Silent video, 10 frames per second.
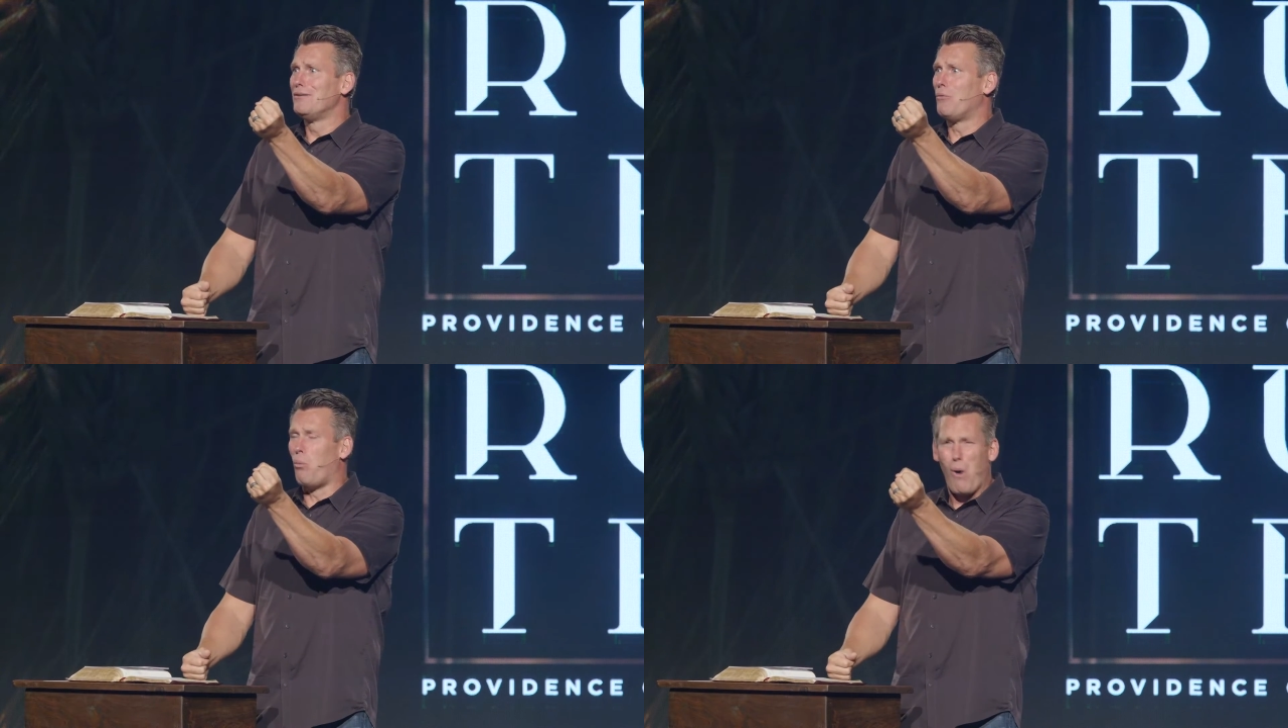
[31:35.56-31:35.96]

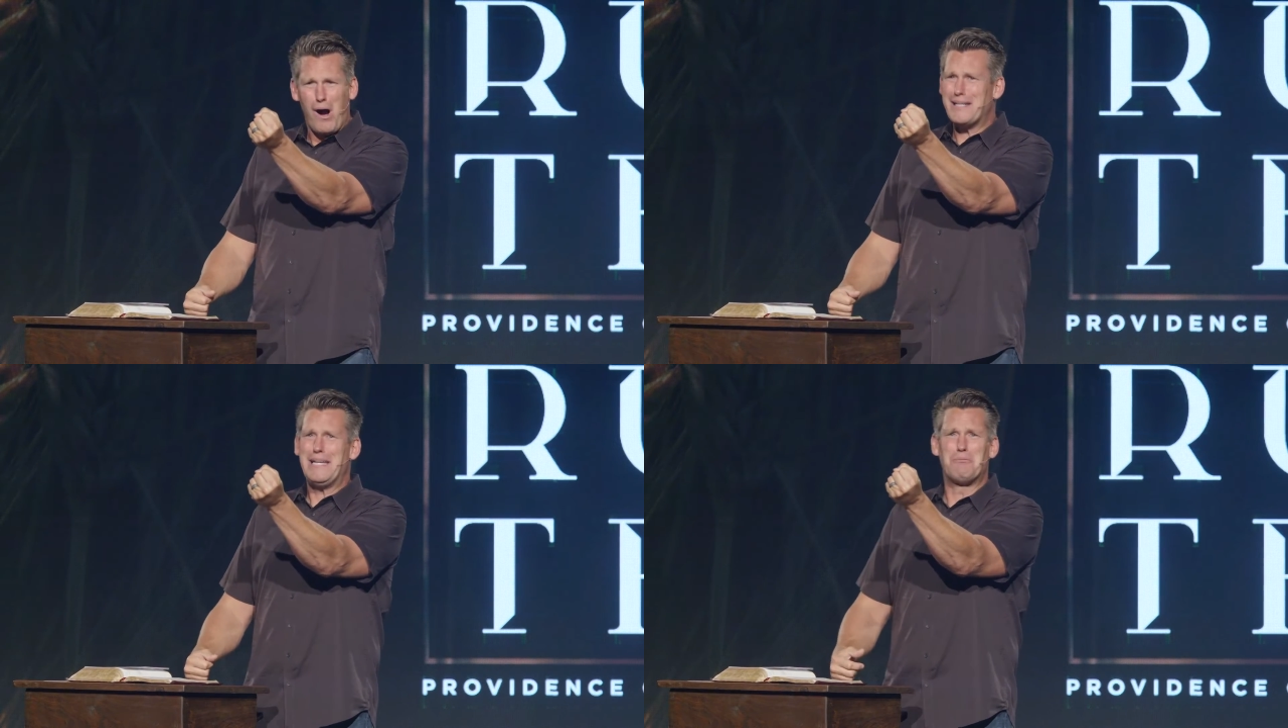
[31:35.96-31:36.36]

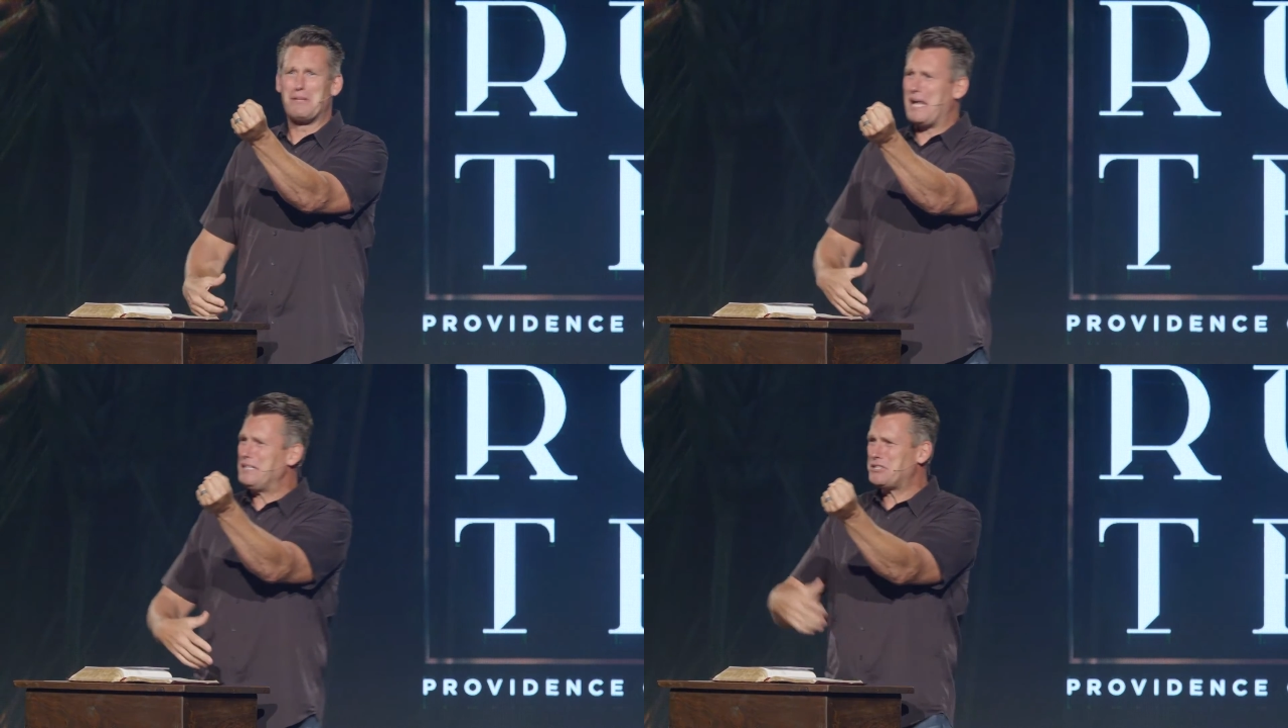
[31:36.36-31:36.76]
wonky
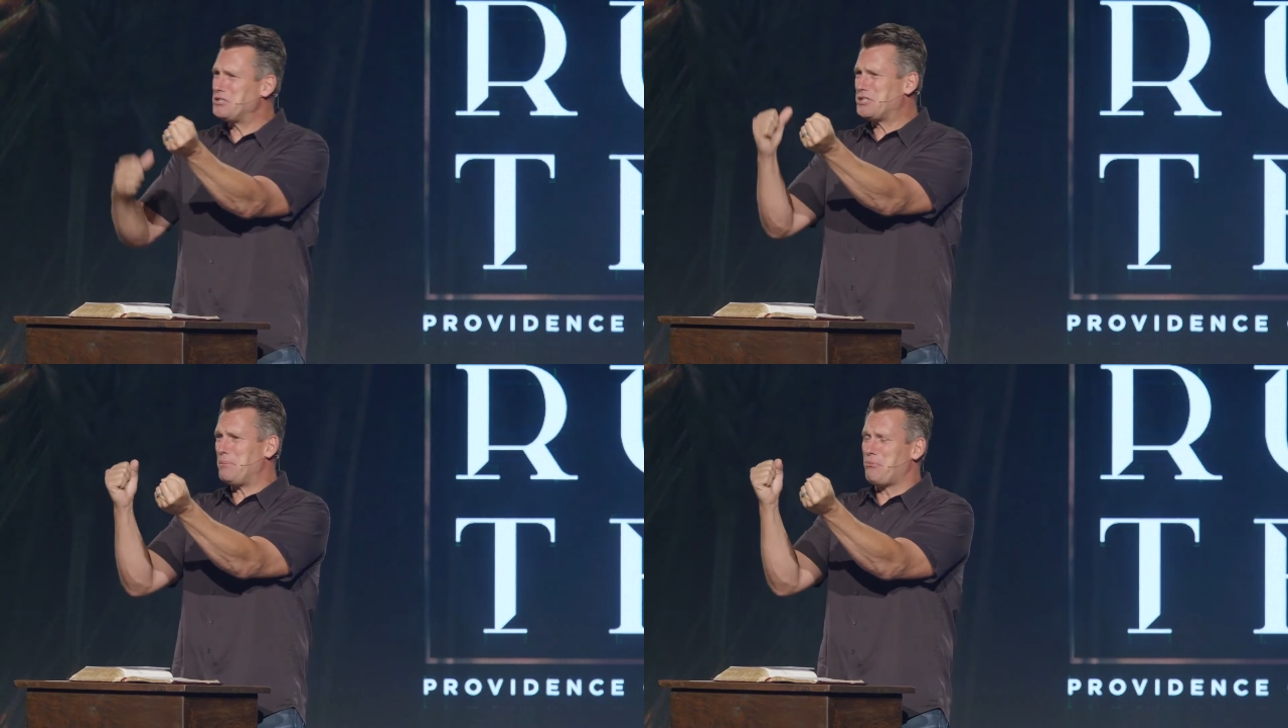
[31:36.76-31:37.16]

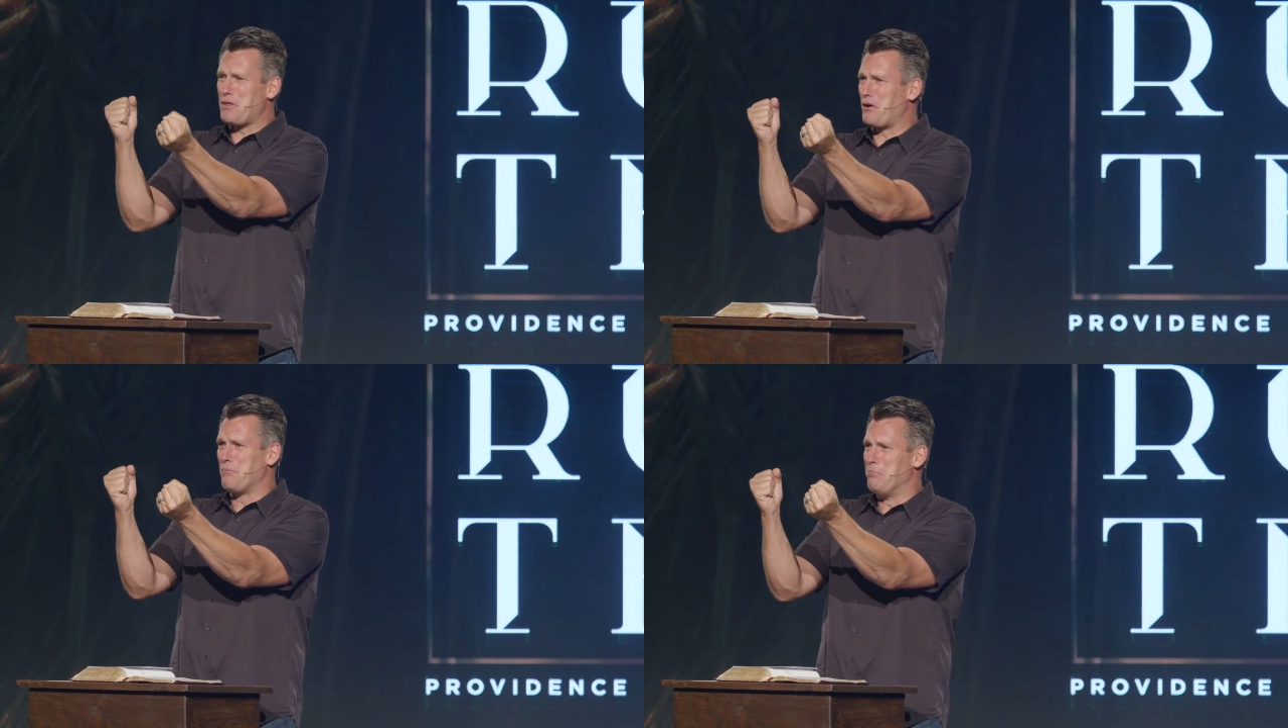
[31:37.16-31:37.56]
relationship
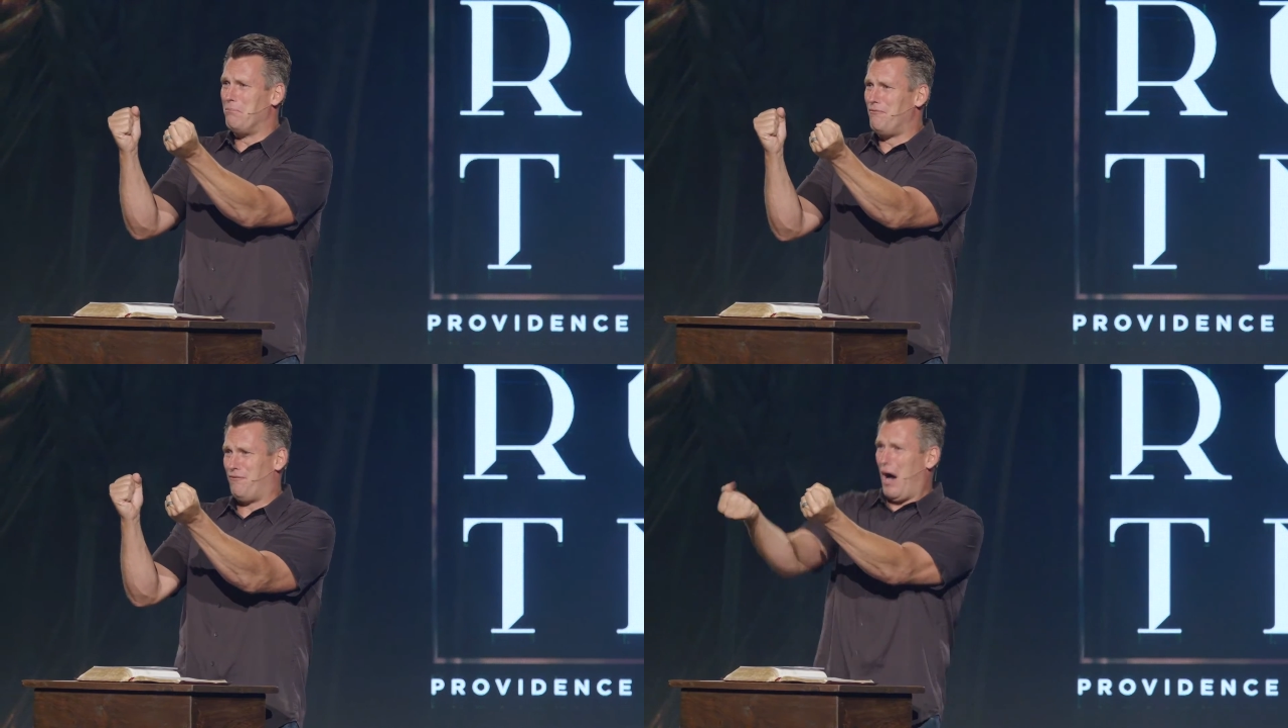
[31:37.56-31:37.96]
with her
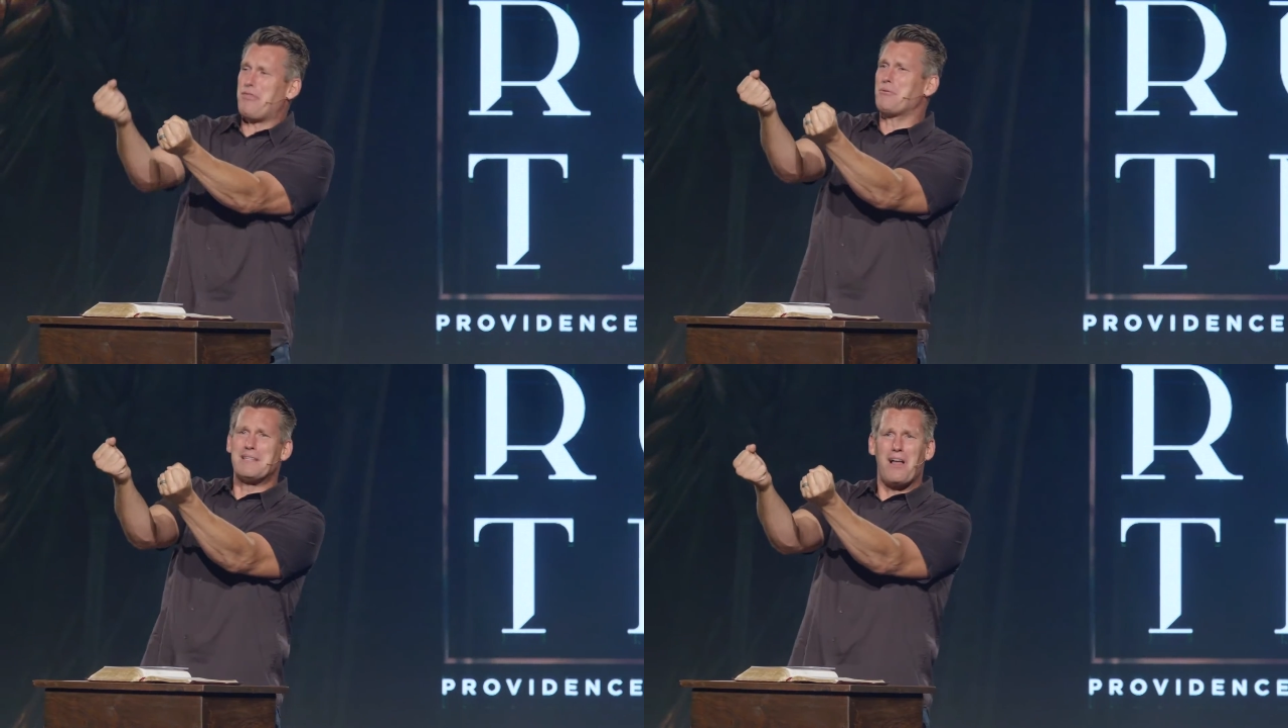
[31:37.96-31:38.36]

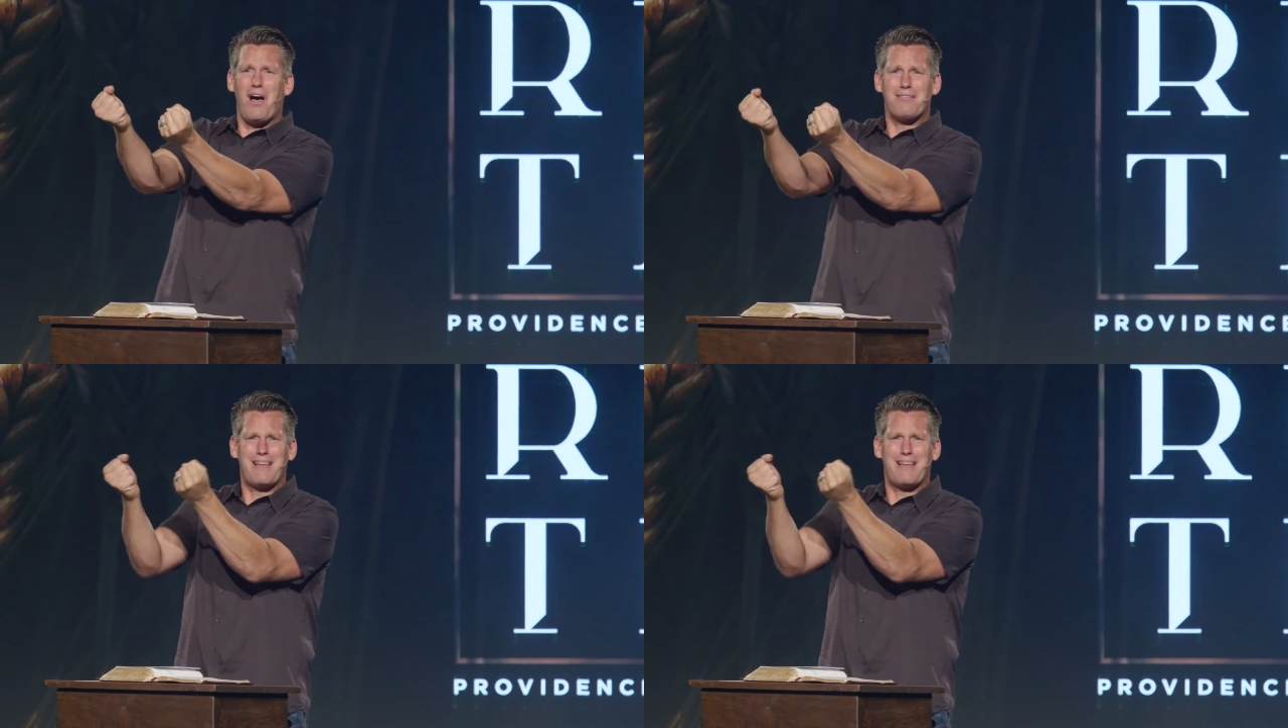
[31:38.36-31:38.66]
father-in-law?